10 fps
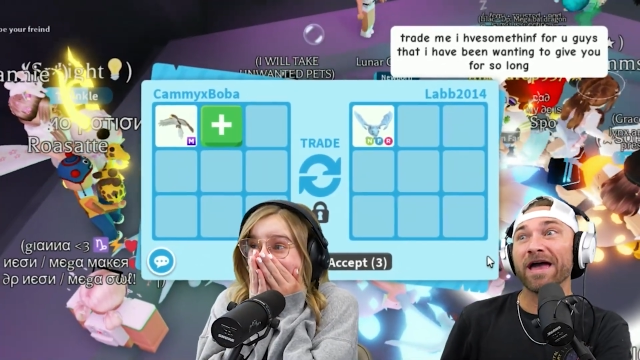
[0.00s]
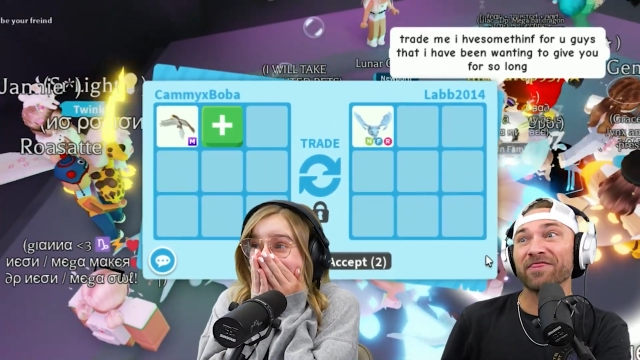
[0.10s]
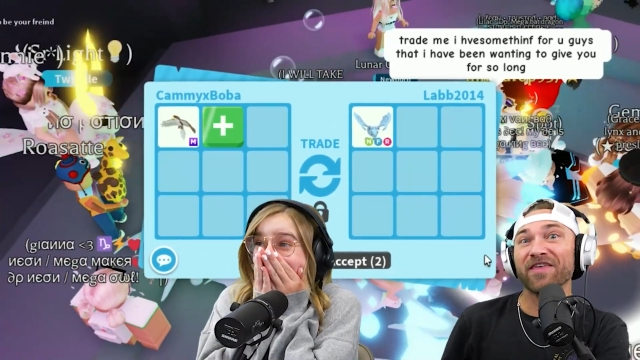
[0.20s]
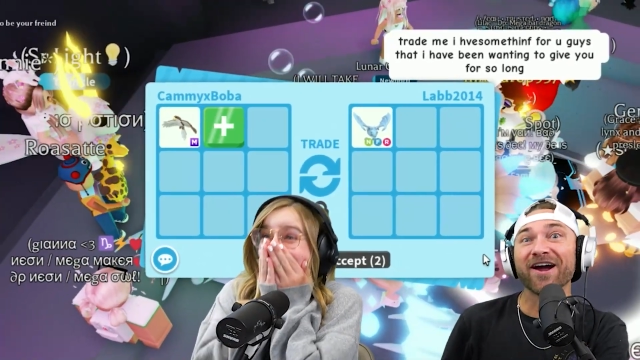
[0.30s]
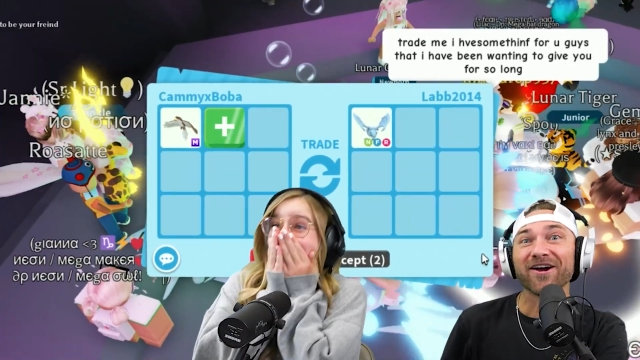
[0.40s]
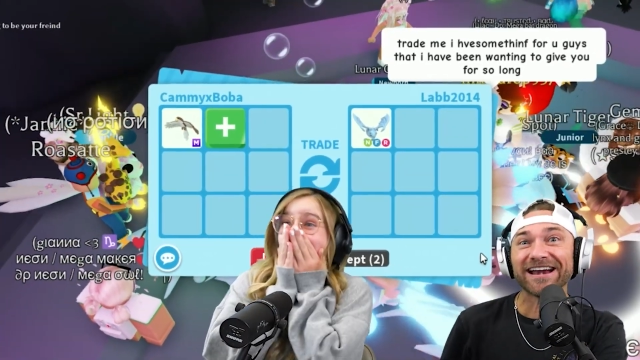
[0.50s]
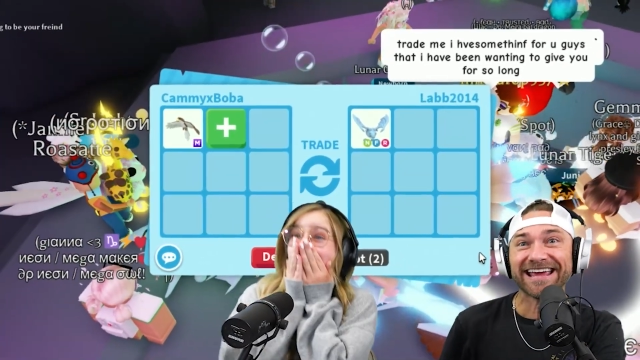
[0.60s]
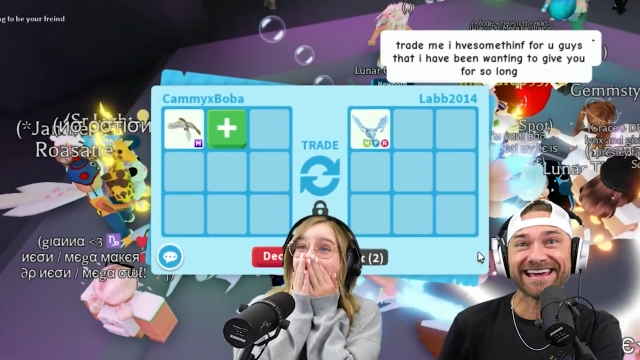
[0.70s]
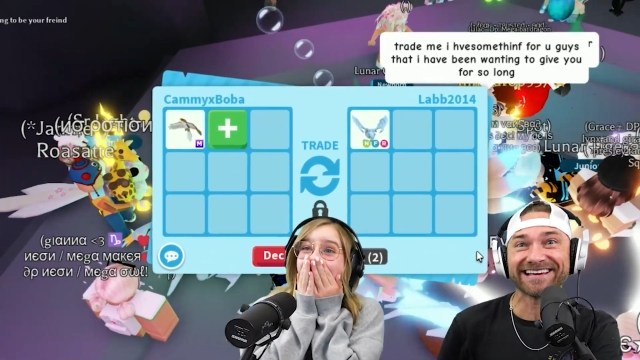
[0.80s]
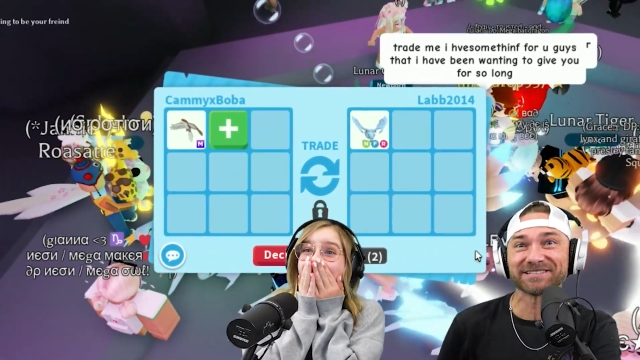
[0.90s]
Speaker 1: and there it
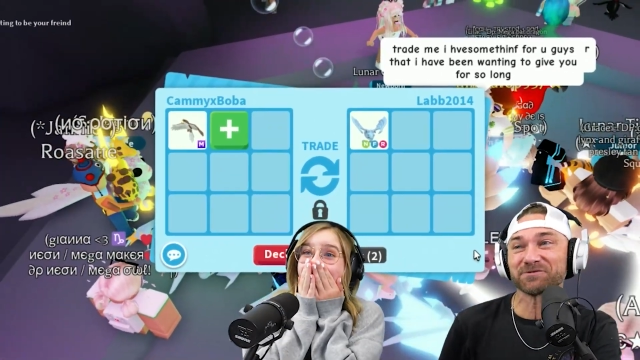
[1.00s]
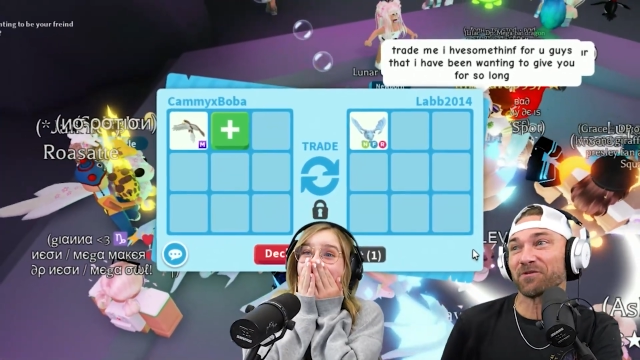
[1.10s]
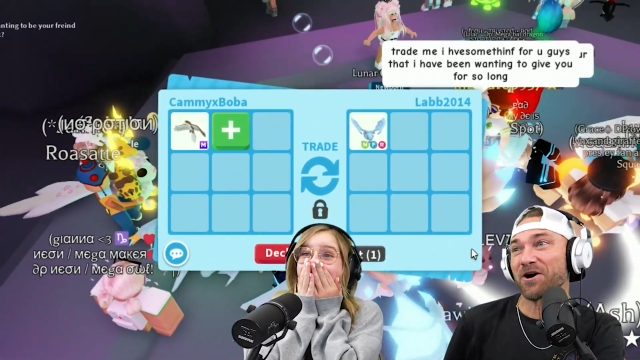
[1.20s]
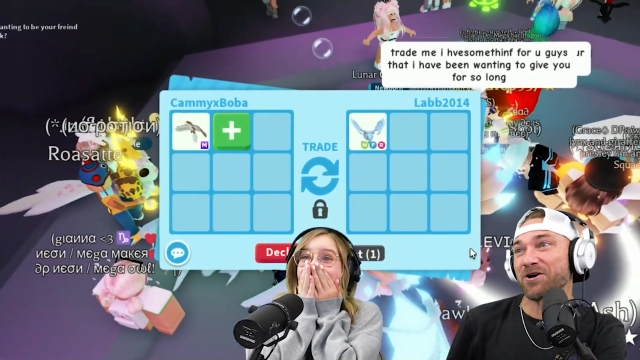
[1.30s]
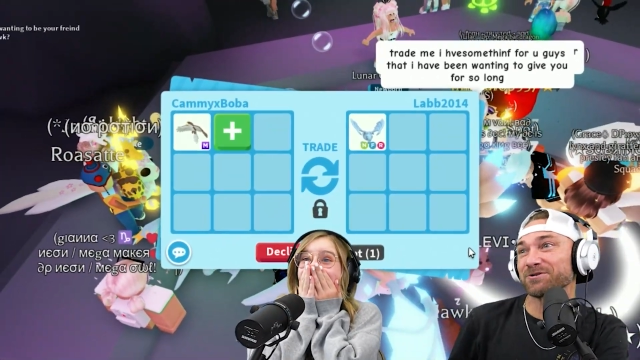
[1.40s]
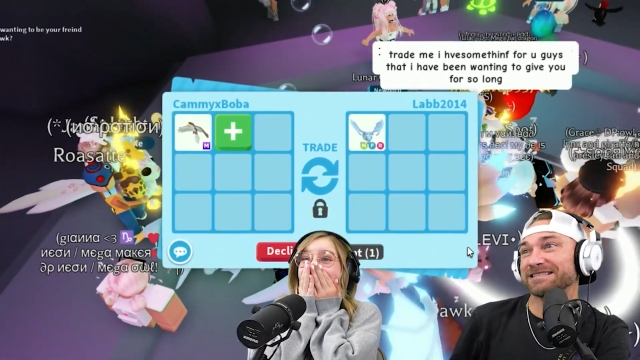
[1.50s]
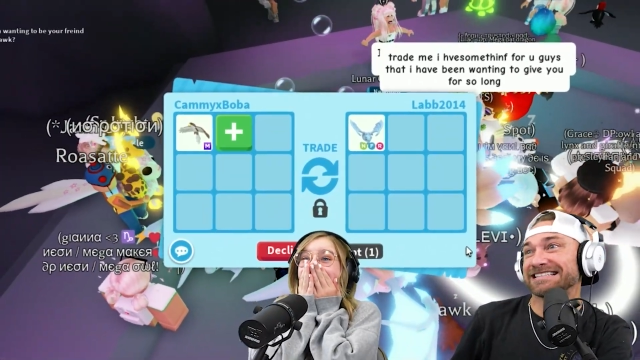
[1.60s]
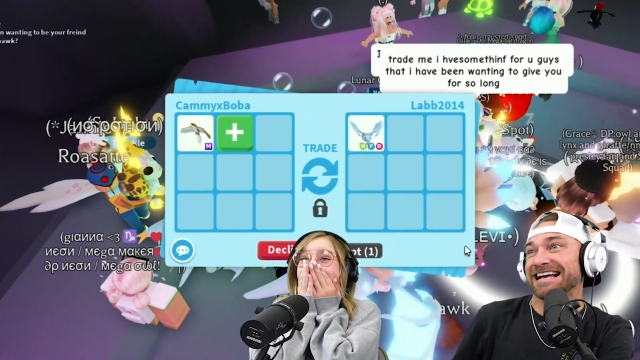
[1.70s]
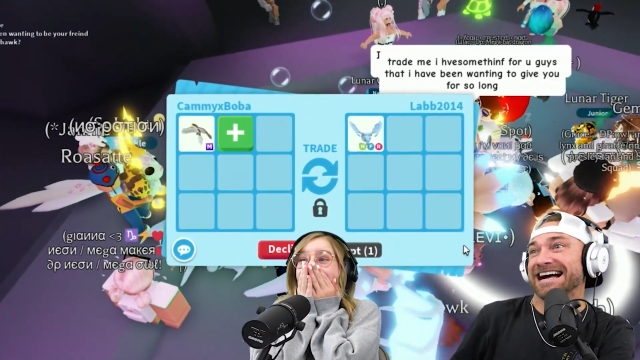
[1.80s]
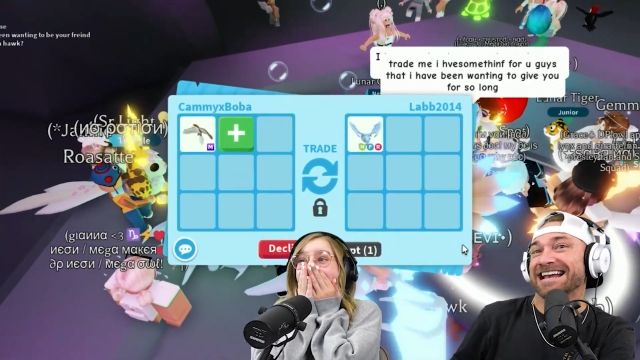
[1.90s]
is. Folks,
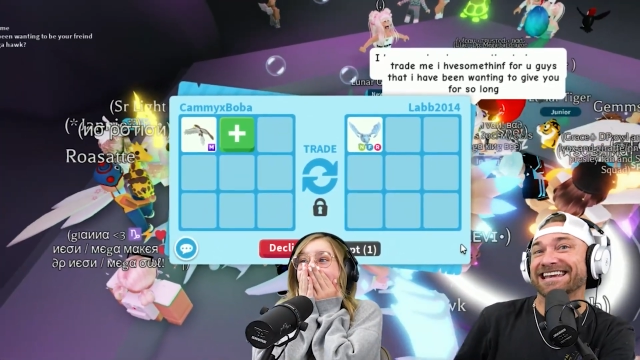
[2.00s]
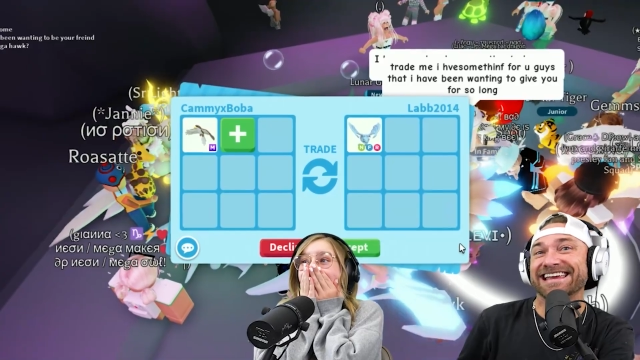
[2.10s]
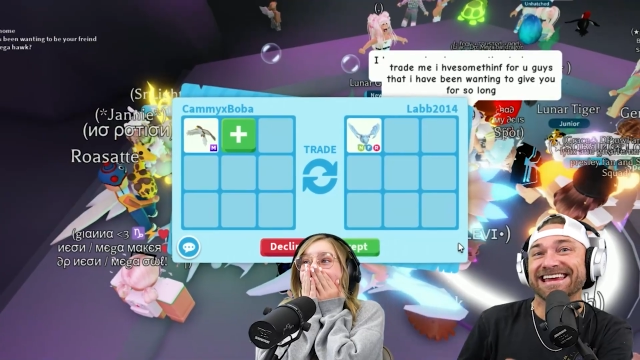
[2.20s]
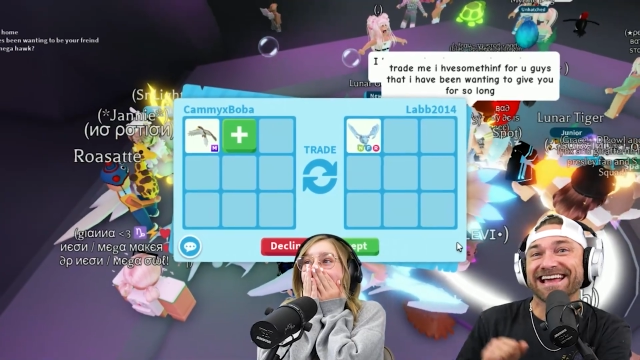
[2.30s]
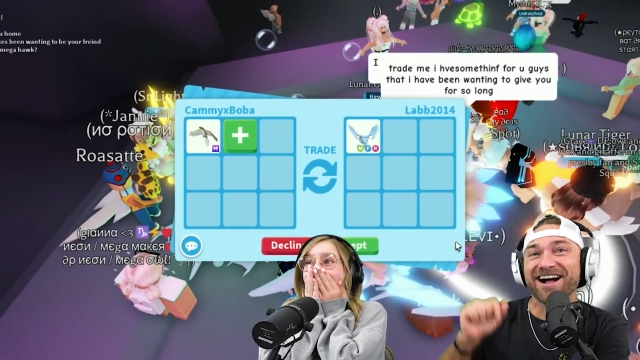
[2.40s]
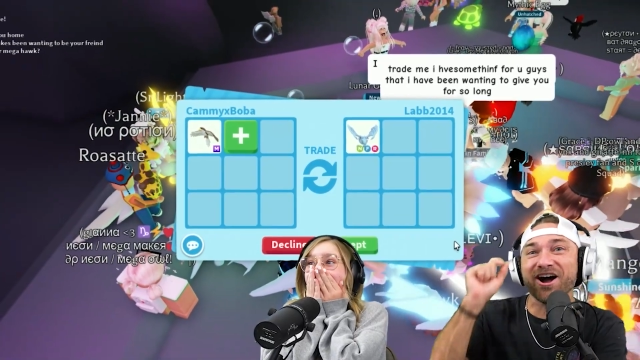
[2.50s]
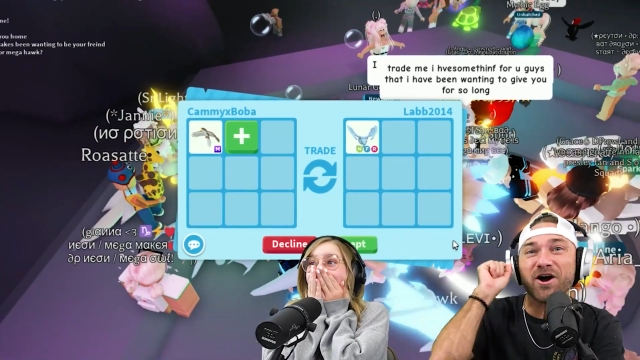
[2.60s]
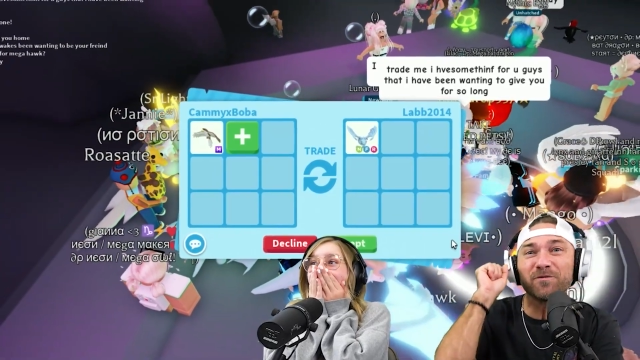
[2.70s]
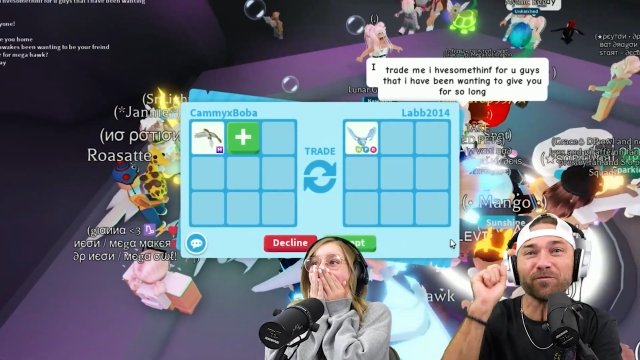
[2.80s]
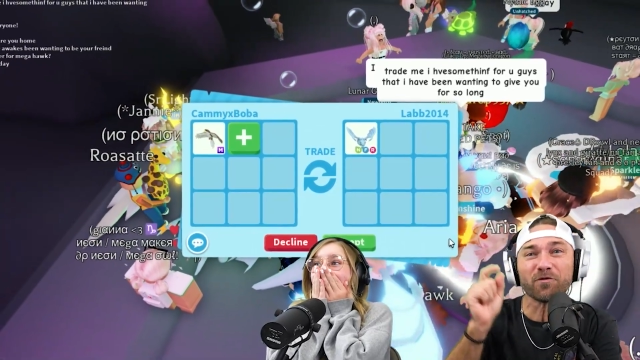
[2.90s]
a
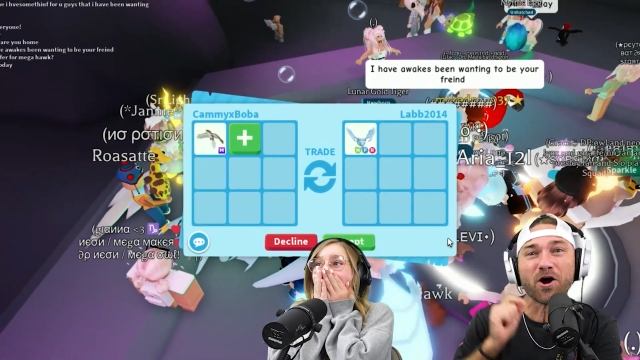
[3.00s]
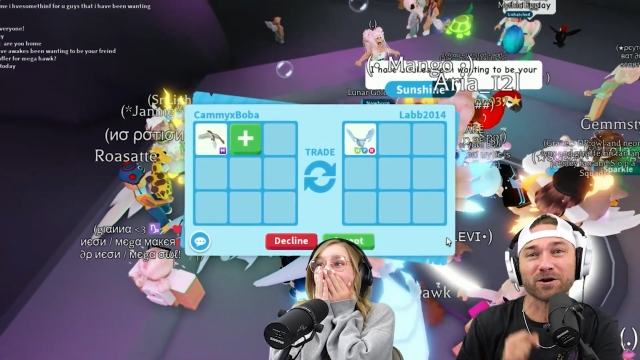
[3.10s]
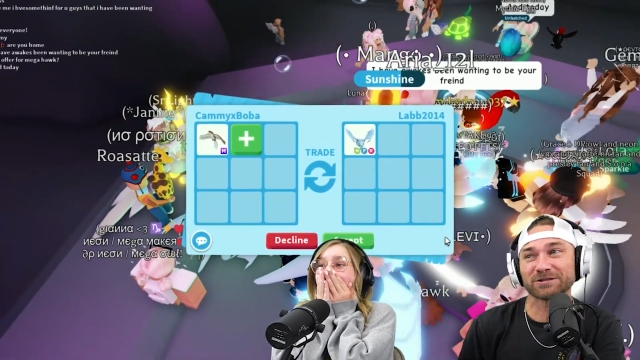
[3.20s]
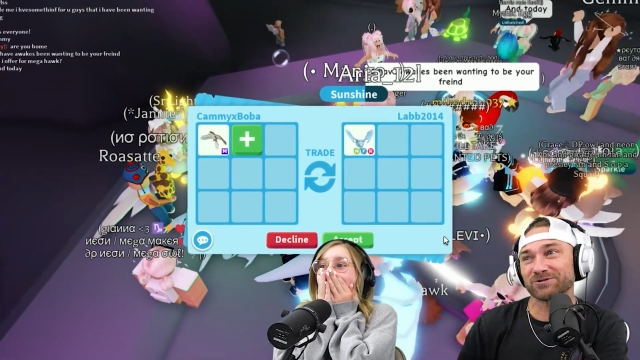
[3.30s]
neon frost